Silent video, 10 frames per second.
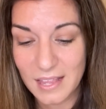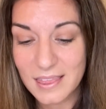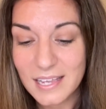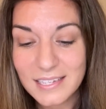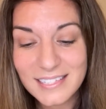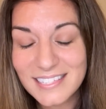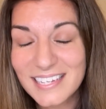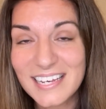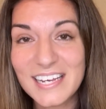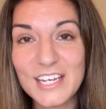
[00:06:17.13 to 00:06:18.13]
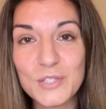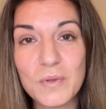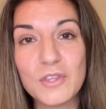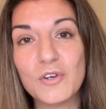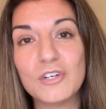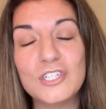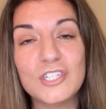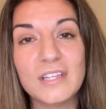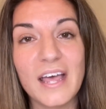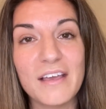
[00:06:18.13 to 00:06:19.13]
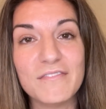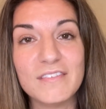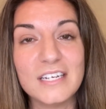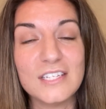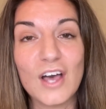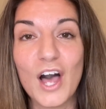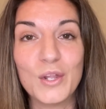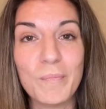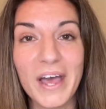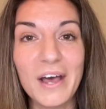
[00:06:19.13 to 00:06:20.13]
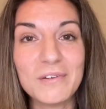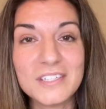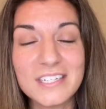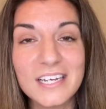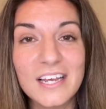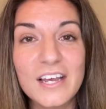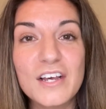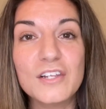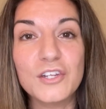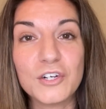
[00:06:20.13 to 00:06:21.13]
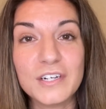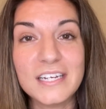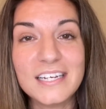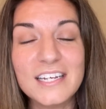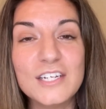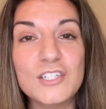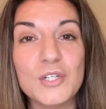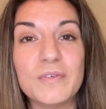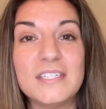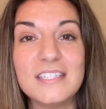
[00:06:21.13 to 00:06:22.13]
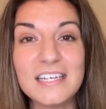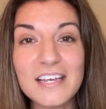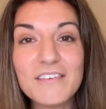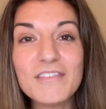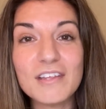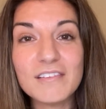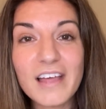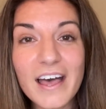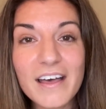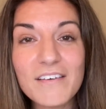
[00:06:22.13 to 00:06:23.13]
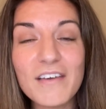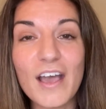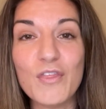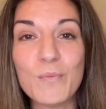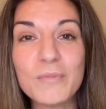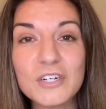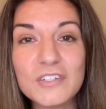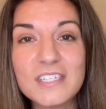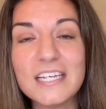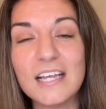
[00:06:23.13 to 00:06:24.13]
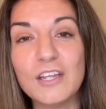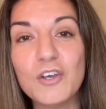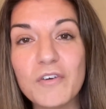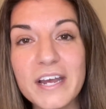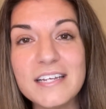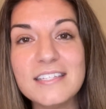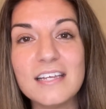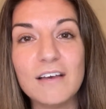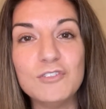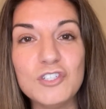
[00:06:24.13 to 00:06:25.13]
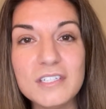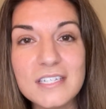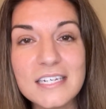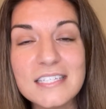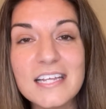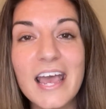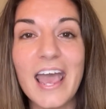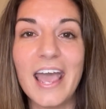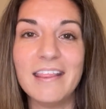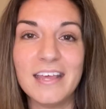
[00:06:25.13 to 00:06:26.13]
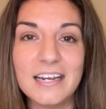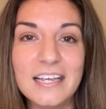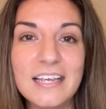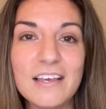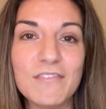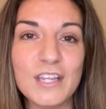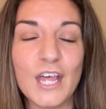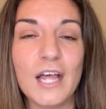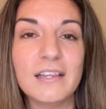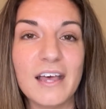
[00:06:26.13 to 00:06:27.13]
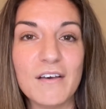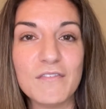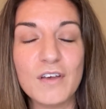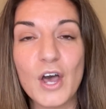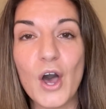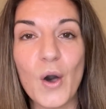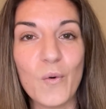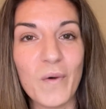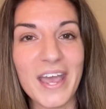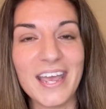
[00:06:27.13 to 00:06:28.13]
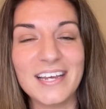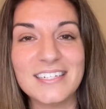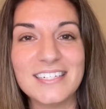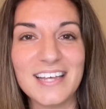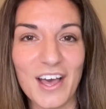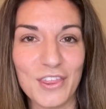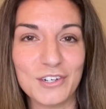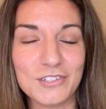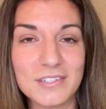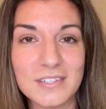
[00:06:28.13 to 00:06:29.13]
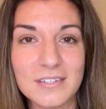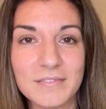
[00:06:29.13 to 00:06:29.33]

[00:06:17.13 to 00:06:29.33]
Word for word: This is what the Christian life is all about. Learning to receive the love and the mercy and the grace of Jesus and then giving that love away to others.